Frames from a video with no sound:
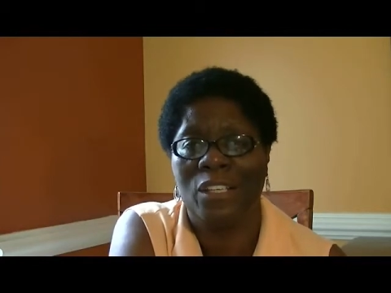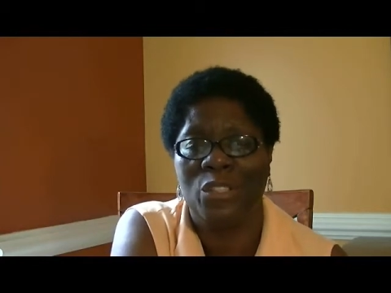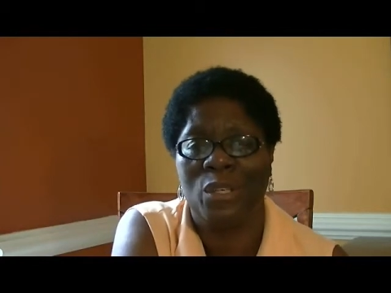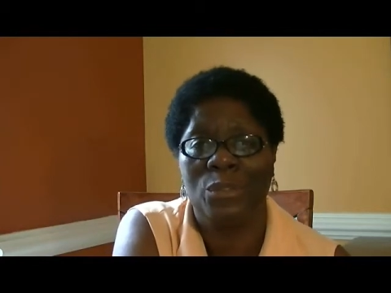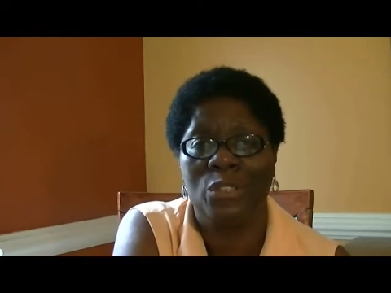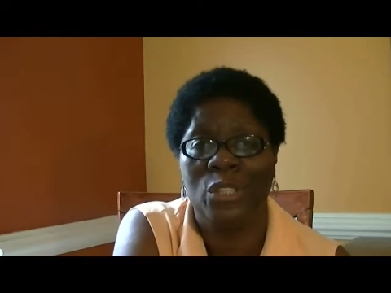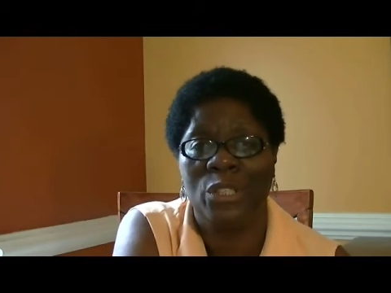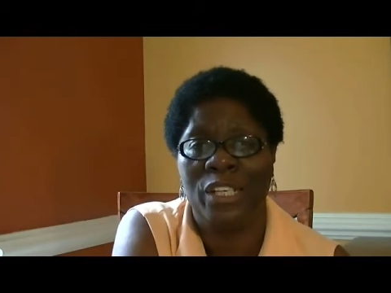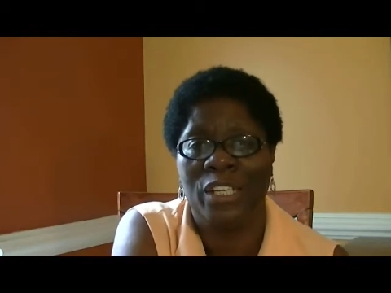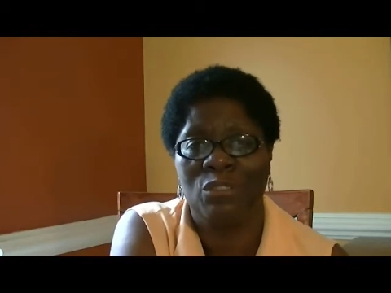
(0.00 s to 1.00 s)
You're always
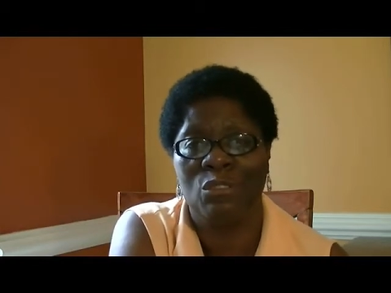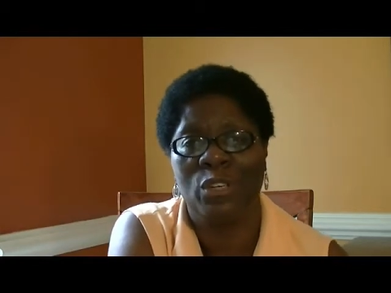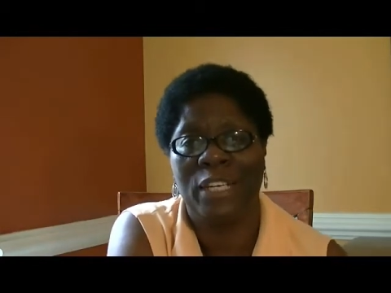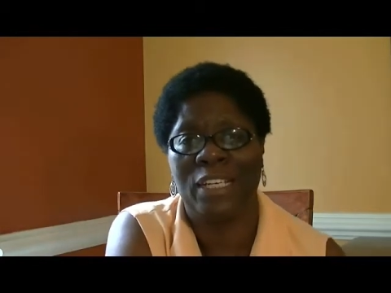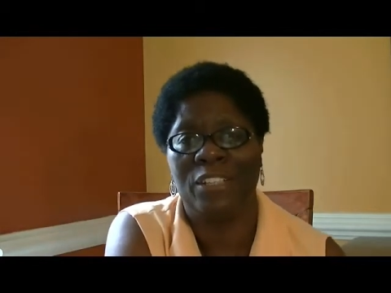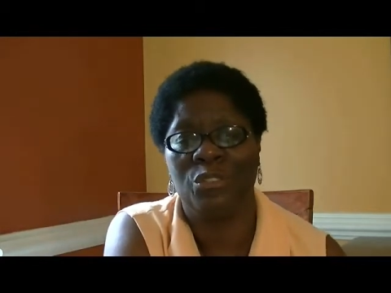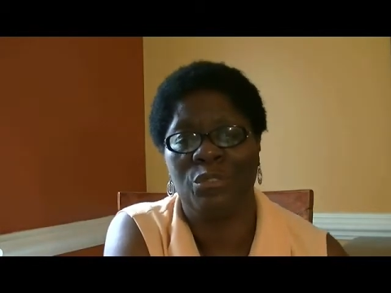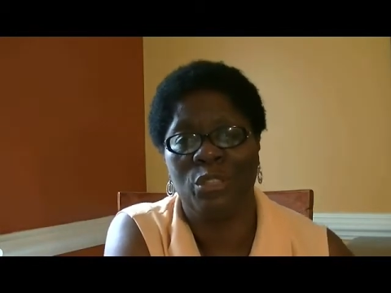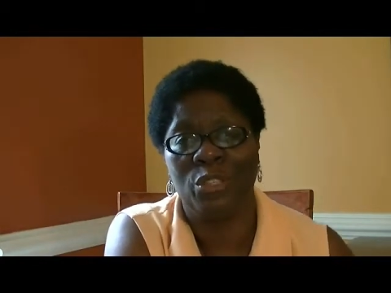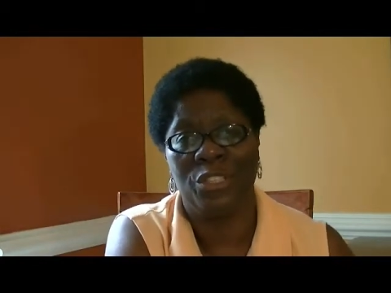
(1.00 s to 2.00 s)
learning and growing, and as you
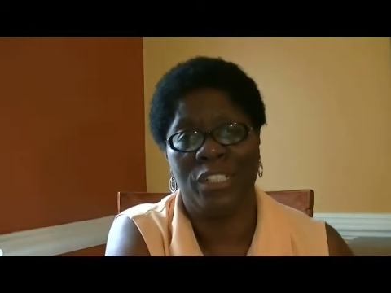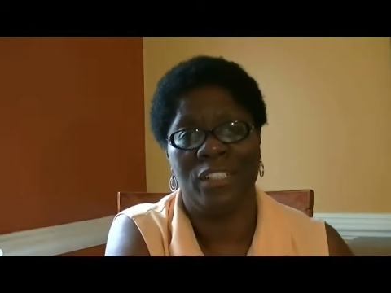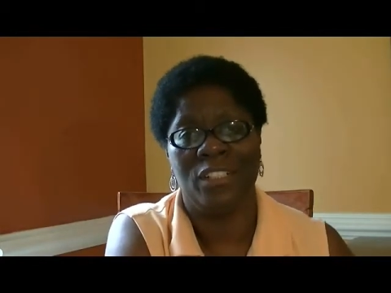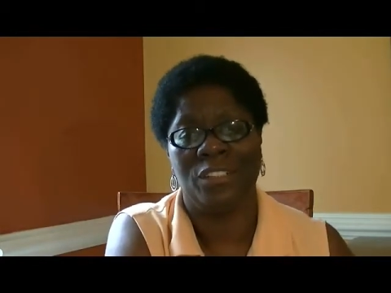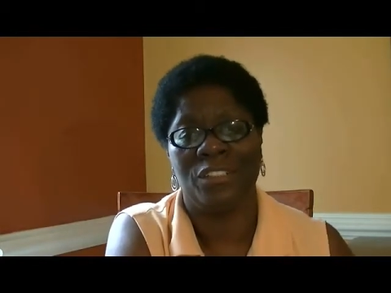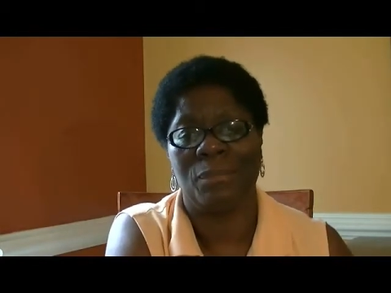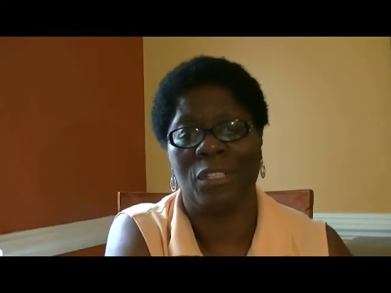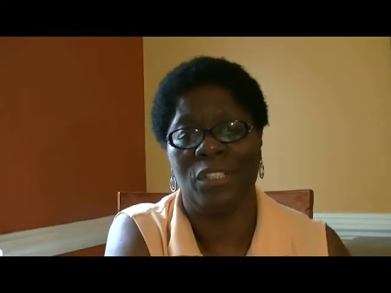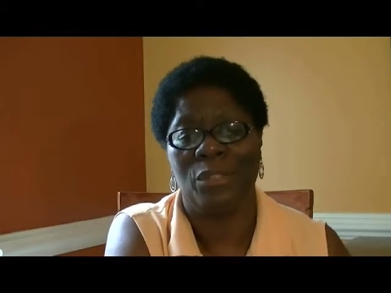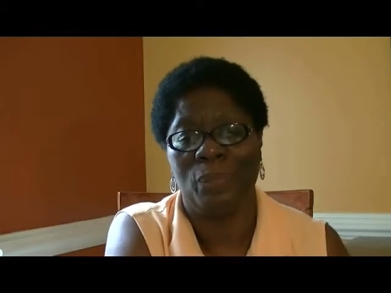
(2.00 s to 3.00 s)
grow, you need to learn
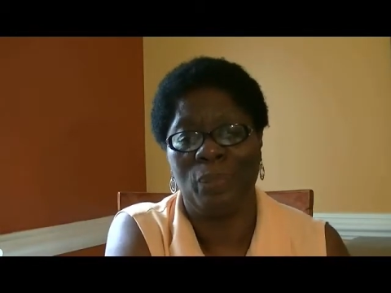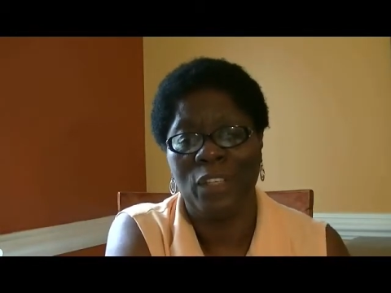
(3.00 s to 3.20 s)
something new.